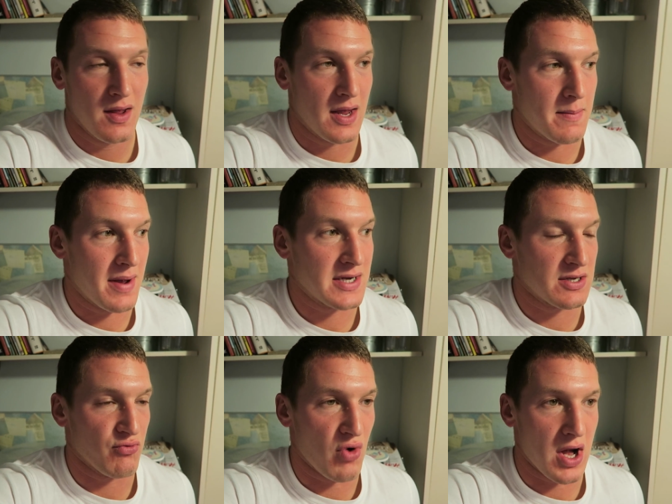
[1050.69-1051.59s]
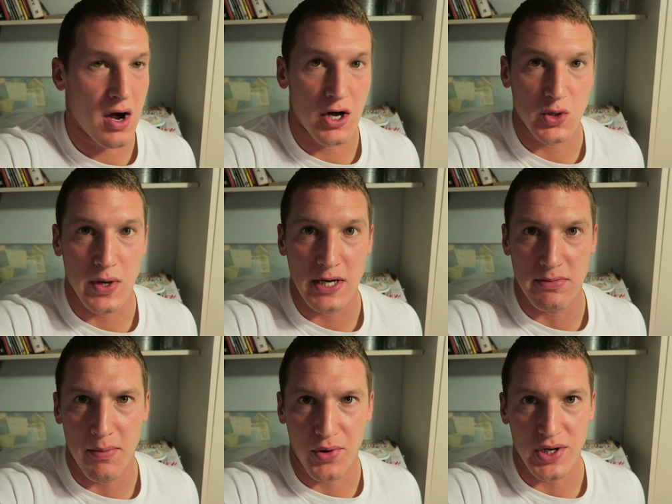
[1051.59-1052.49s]
it makes it really hard to eat because
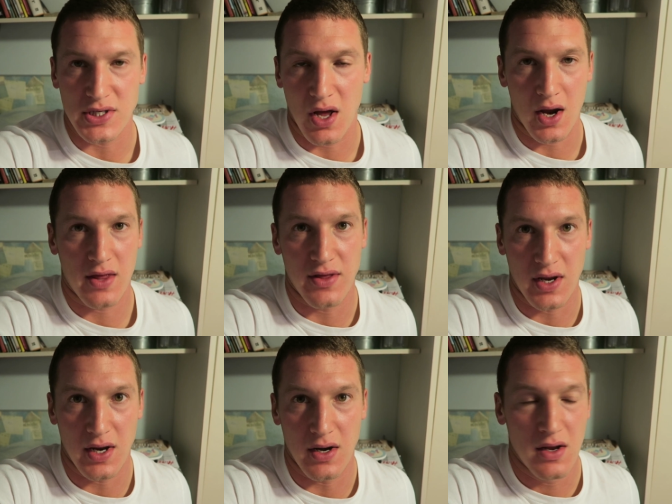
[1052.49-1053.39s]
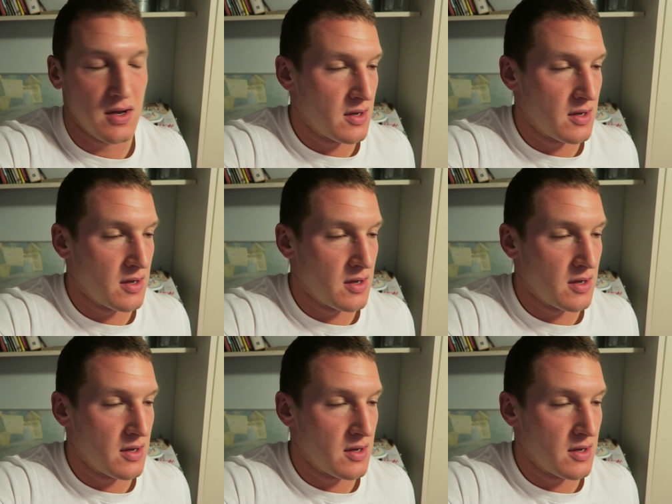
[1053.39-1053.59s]
my body's like thinking,